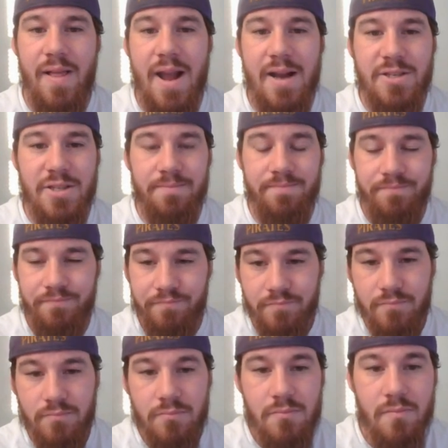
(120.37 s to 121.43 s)
action.
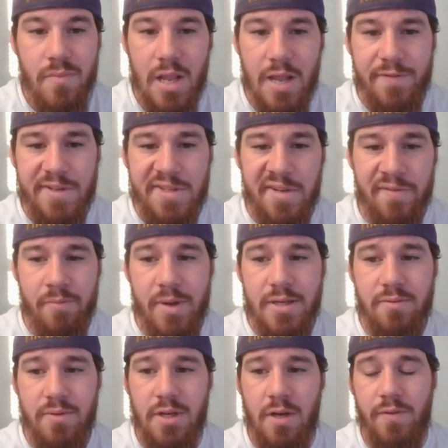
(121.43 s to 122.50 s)
If this
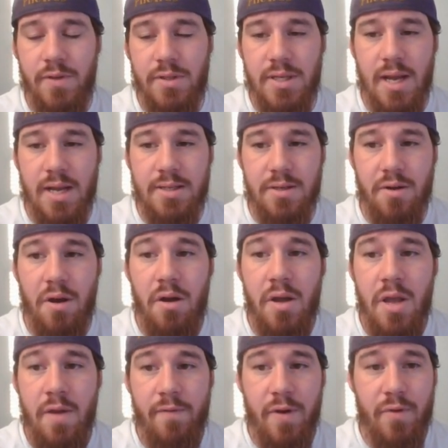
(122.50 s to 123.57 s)
information was helpful to you guys at all,
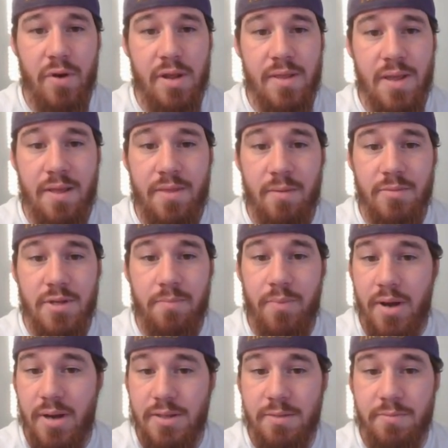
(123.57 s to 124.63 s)
feel free to hit that thumbs up
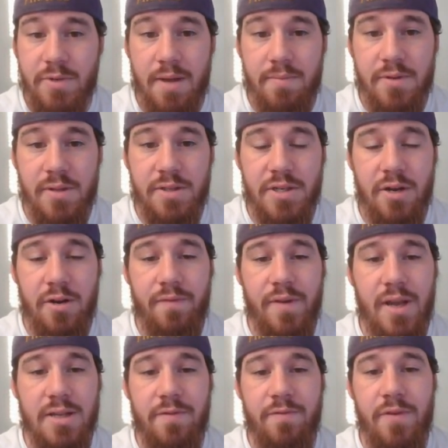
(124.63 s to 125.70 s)
button, subscribe to the channel if you
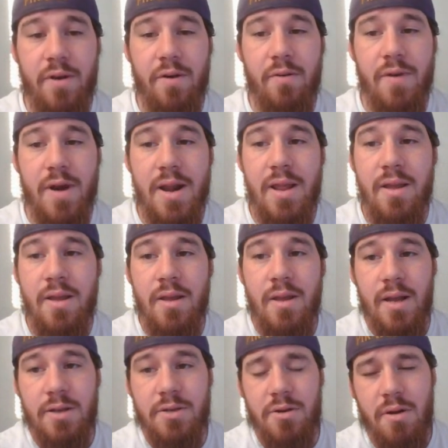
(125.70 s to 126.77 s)
guys have not already,
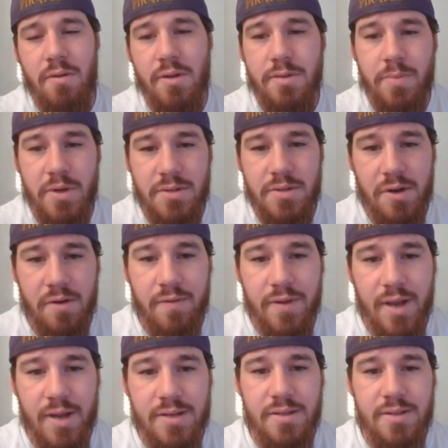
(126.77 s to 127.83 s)
and turn on those post
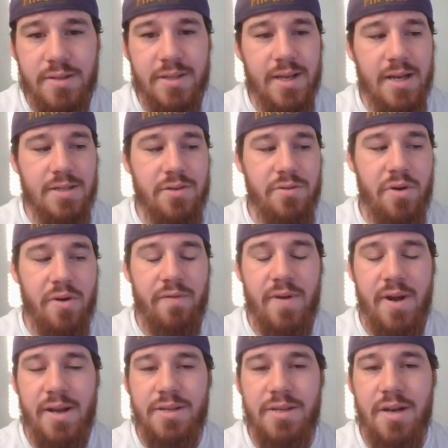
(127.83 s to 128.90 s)
notifications so you guys are
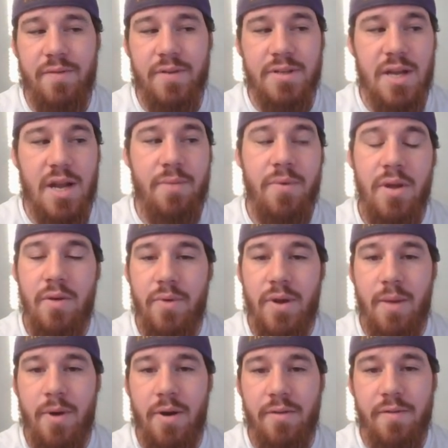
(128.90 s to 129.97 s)
notified each and every time we
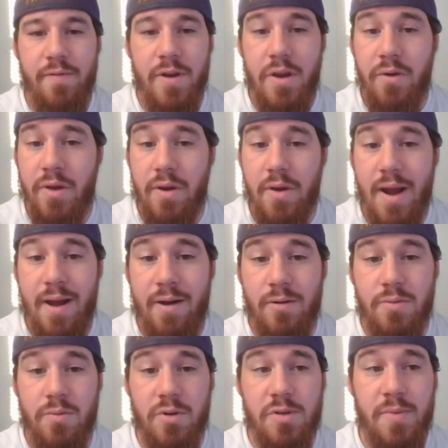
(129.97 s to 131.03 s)
come out with a video here at Earle
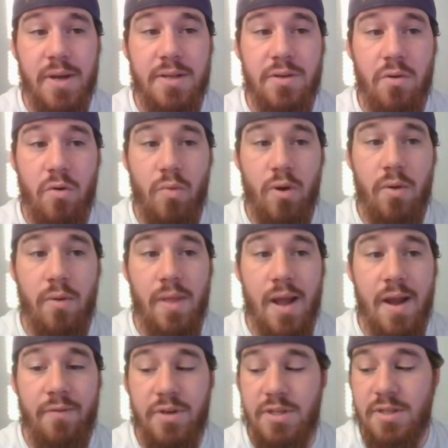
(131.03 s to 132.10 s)
Sports Bets, or we go
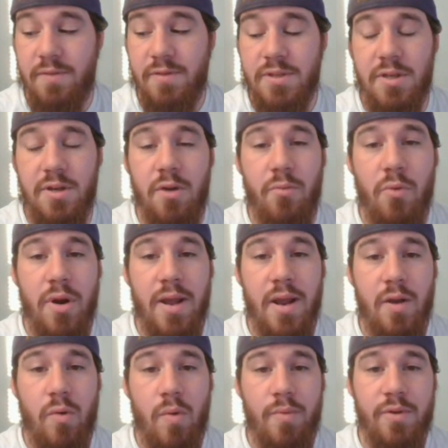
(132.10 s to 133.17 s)
live, which is every single morning,
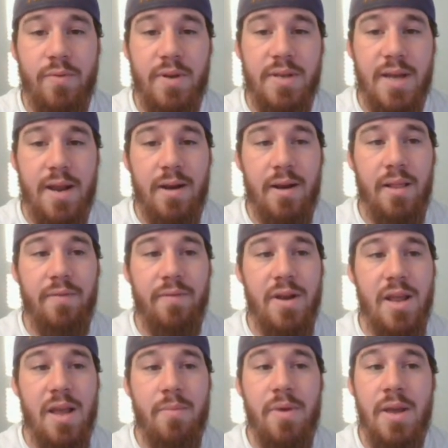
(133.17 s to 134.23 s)
anywhere between 10 and 11
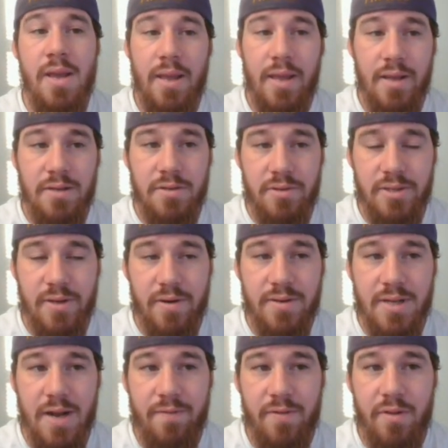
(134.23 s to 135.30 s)
a.m. Eastern Standard
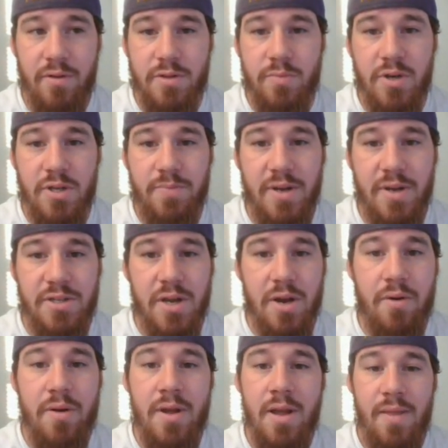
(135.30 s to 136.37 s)
Time for the Earle Sports Bets
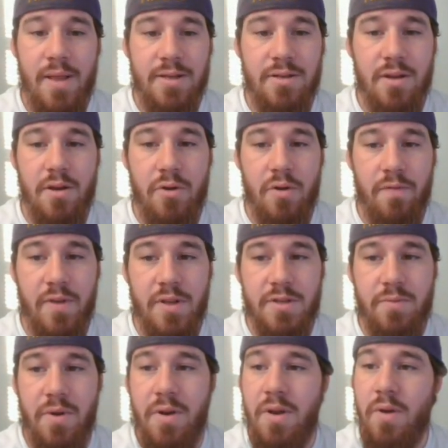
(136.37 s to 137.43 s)
show. That's going to do it for
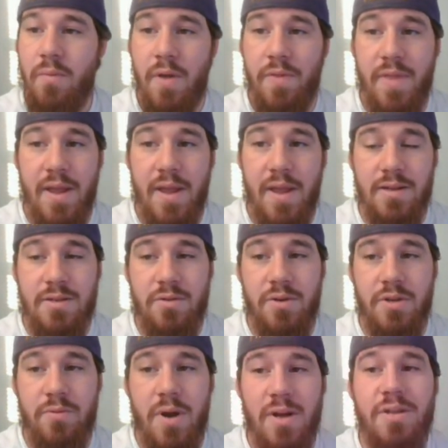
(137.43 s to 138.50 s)
this one. I want to thank you guys as
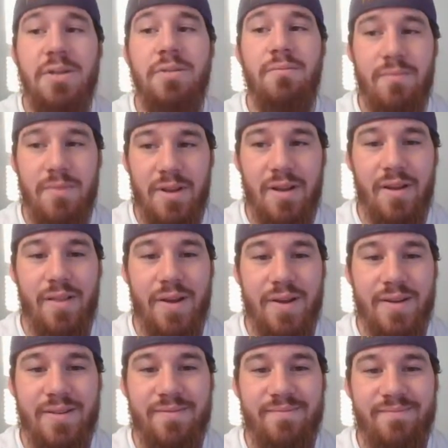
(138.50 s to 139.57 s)
always for watching. Good
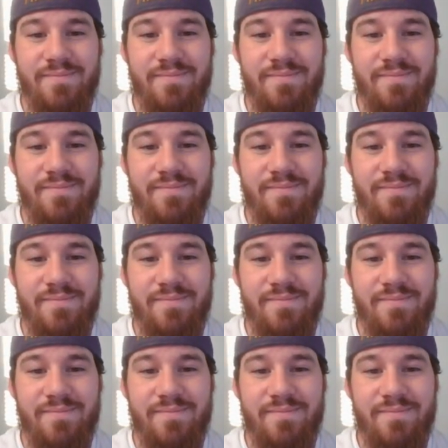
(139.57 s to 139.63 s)
luck.